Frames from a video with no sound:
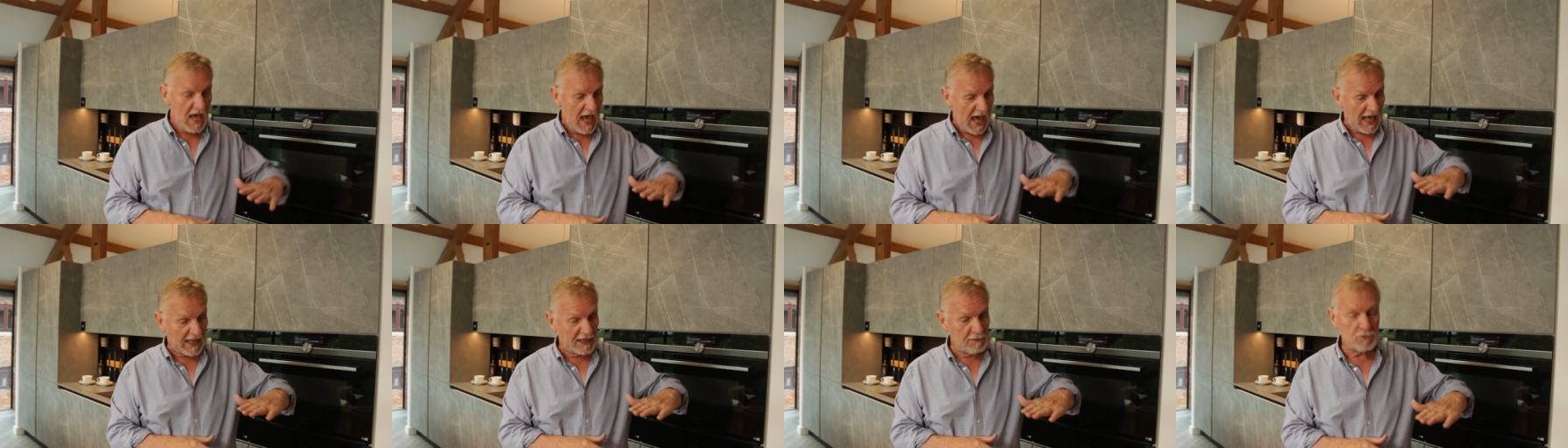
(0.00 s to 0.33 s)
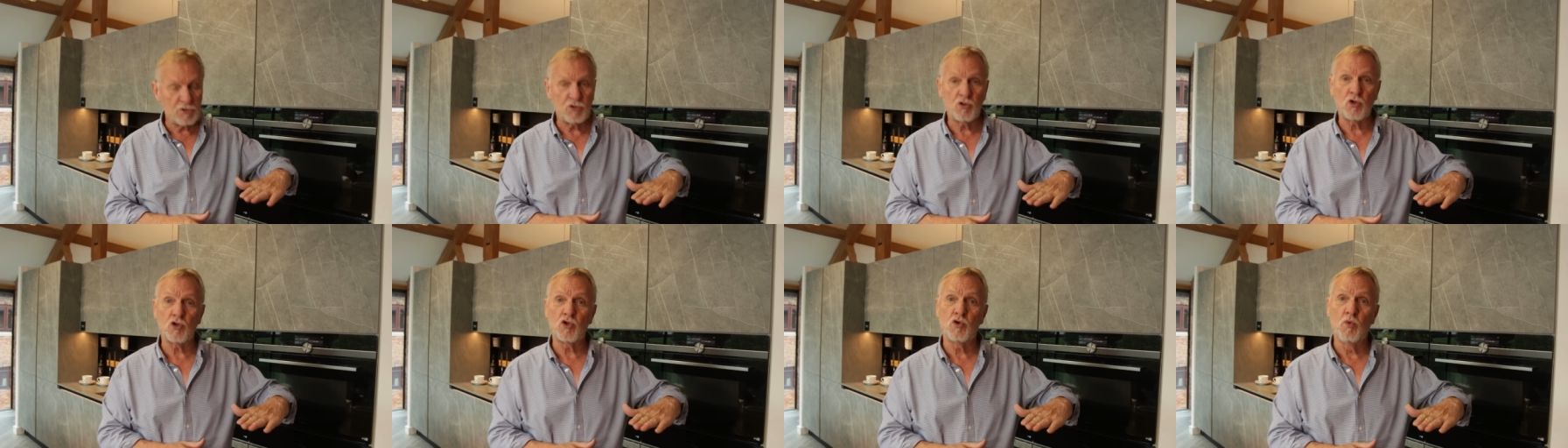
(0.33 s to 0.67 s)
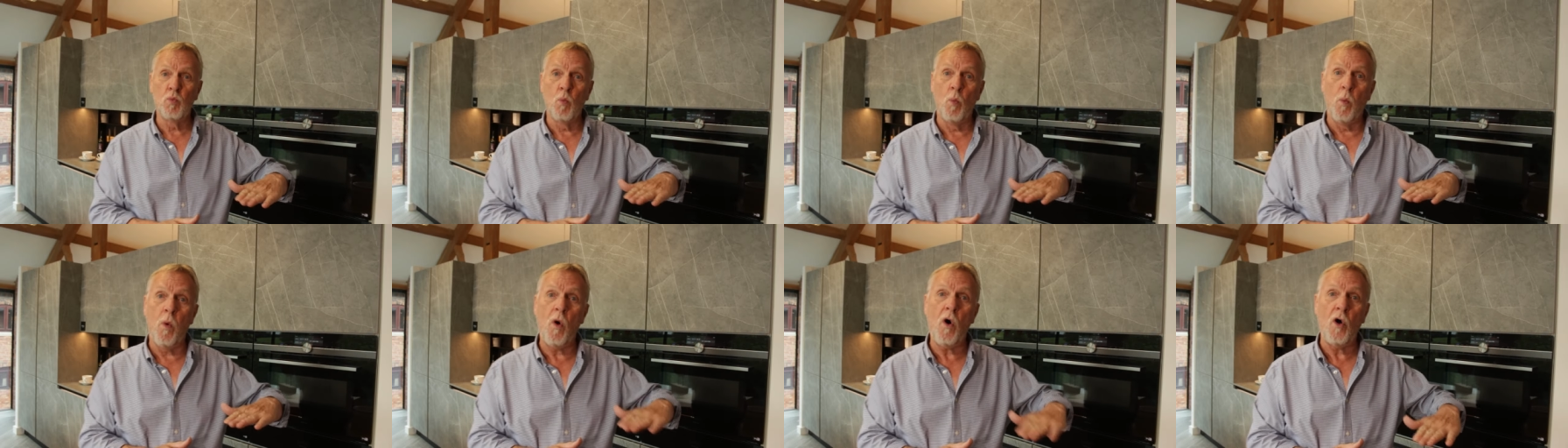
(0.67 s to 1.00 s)
and there was just
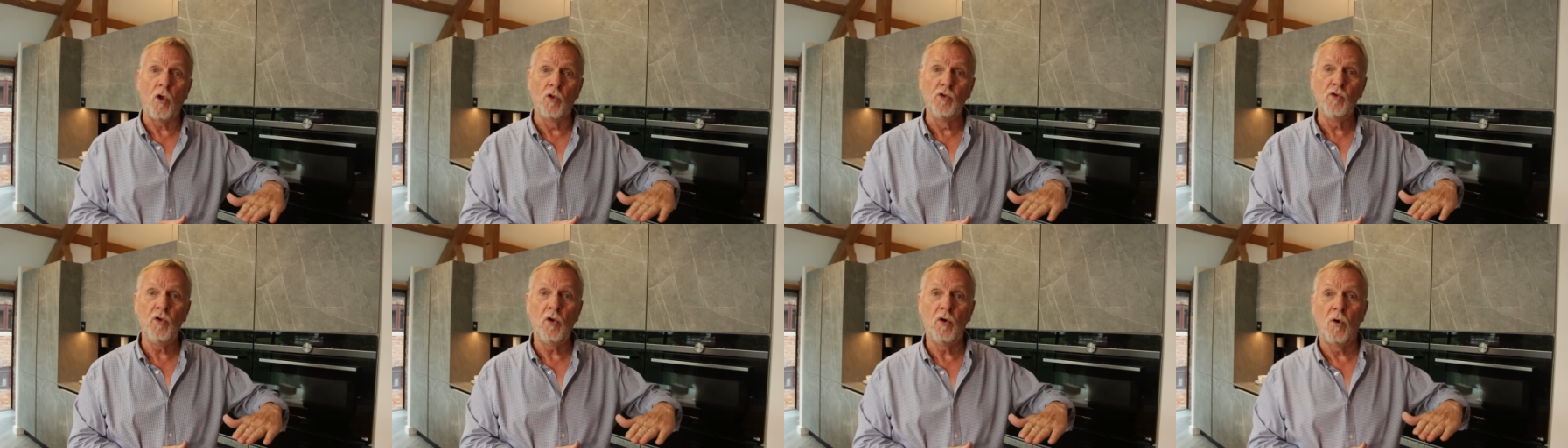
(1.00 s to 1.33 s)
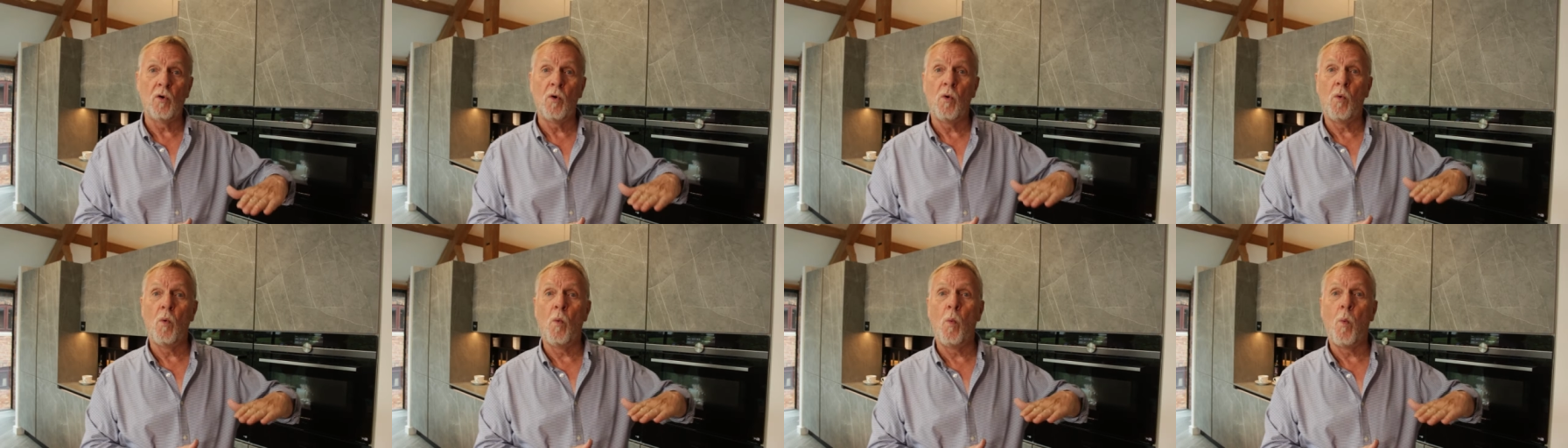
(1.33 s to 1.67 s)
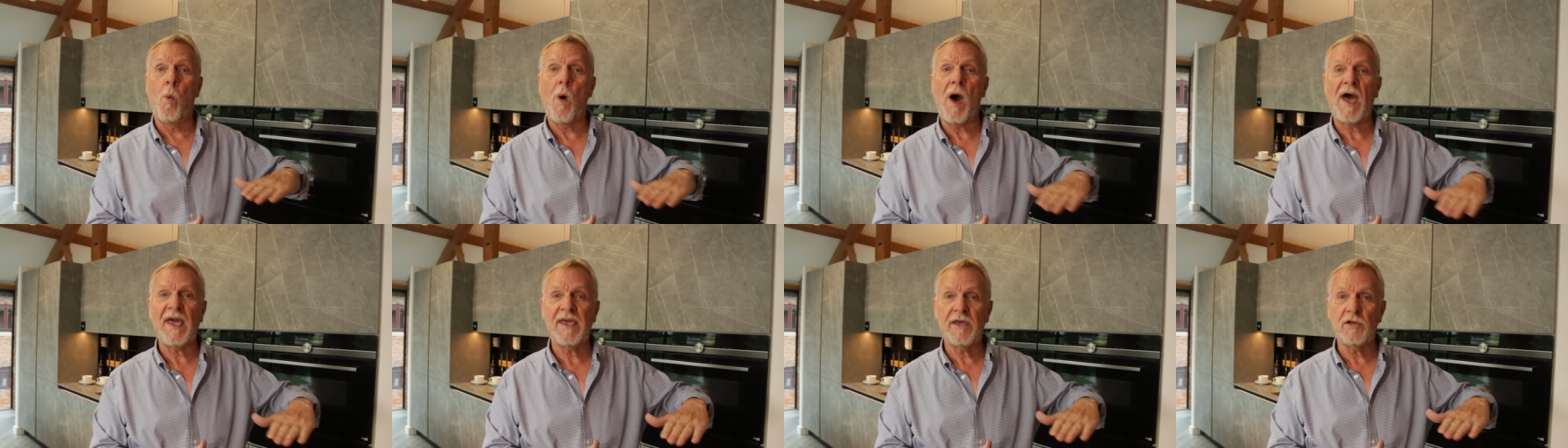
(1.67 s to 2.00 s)
one
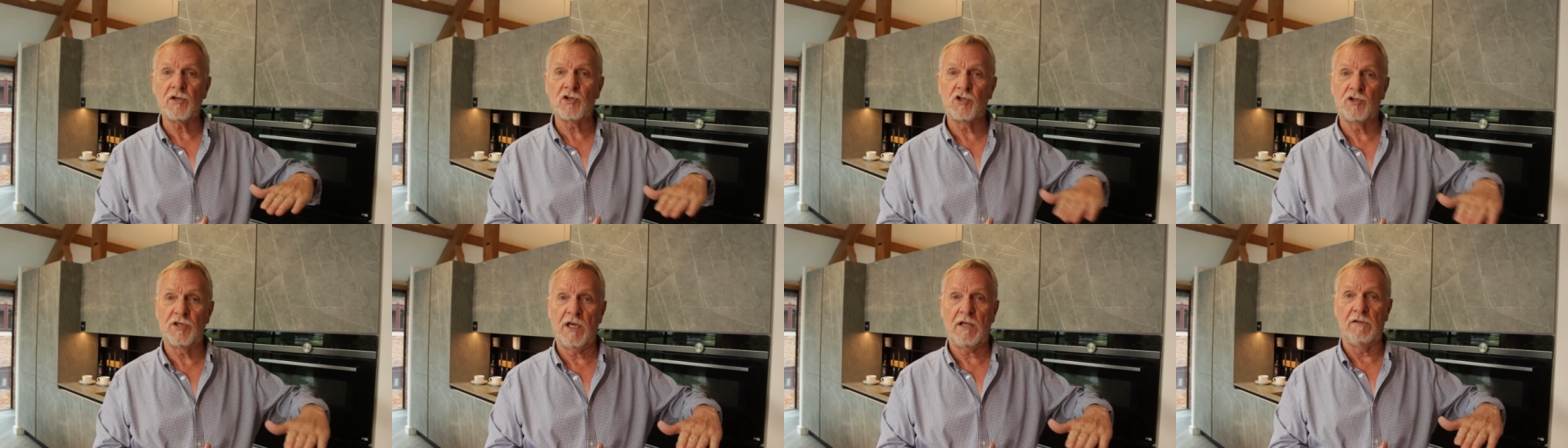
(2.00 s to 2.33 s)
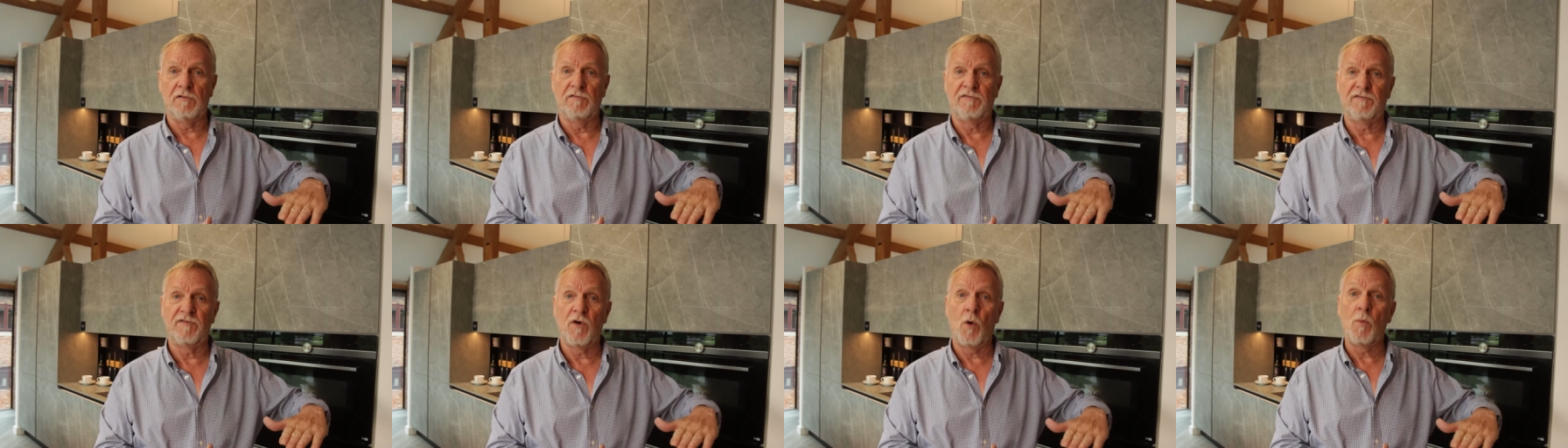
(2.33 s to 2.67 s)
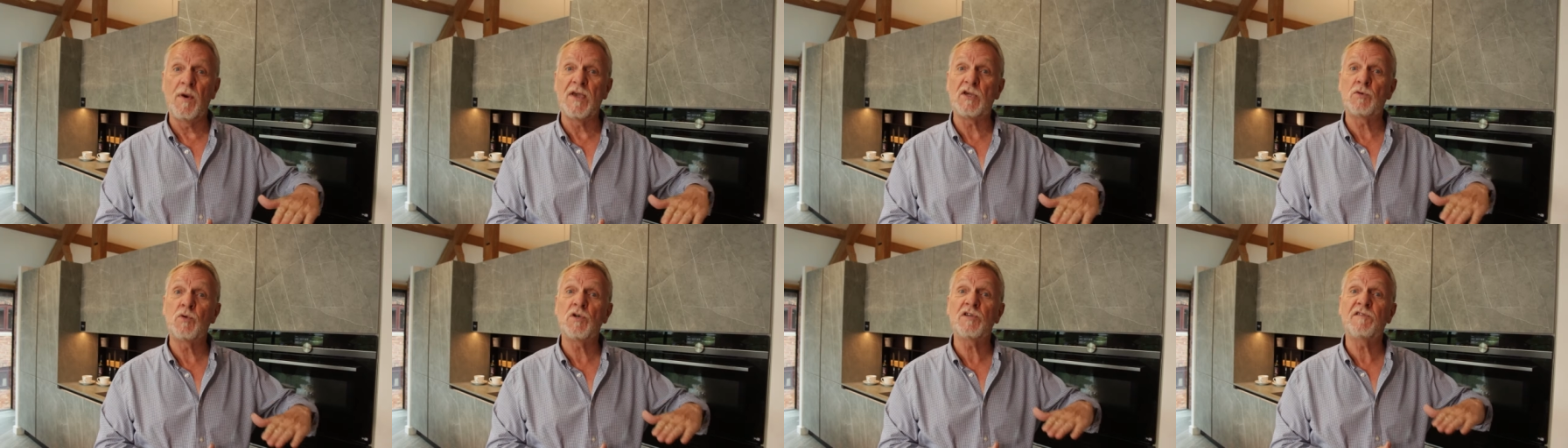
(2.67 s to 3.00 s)
wire shelf,
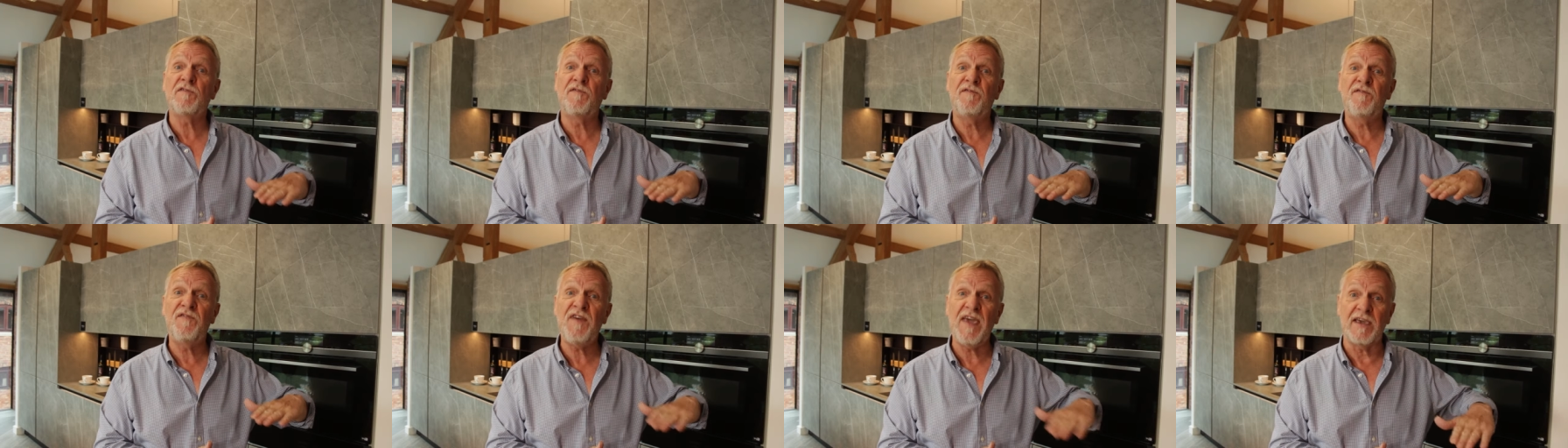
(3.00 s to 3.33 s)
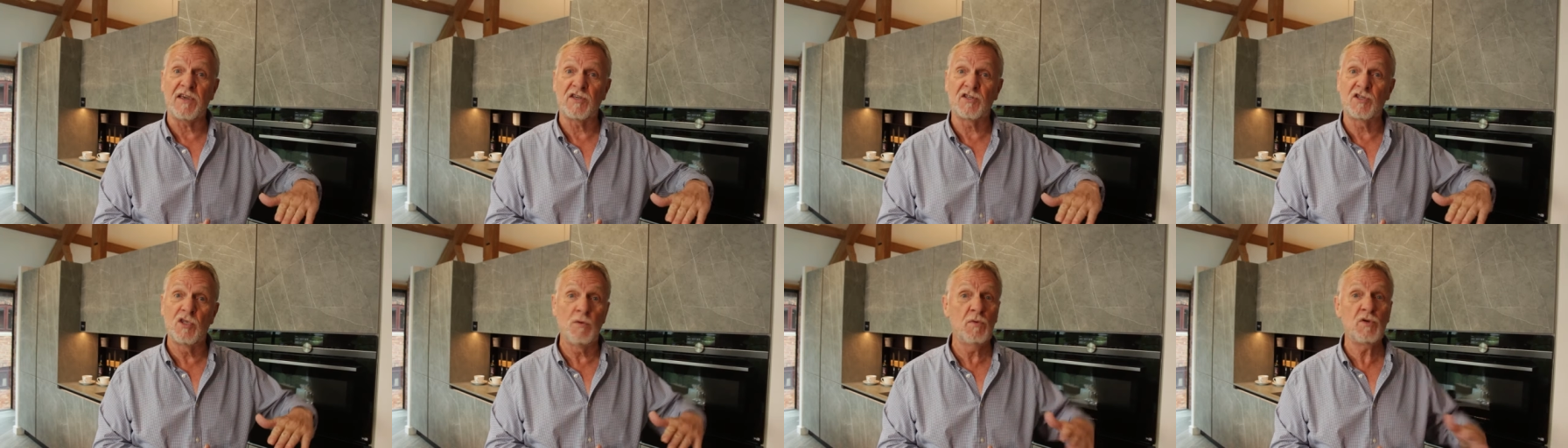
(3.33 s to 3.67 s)
which was fixed.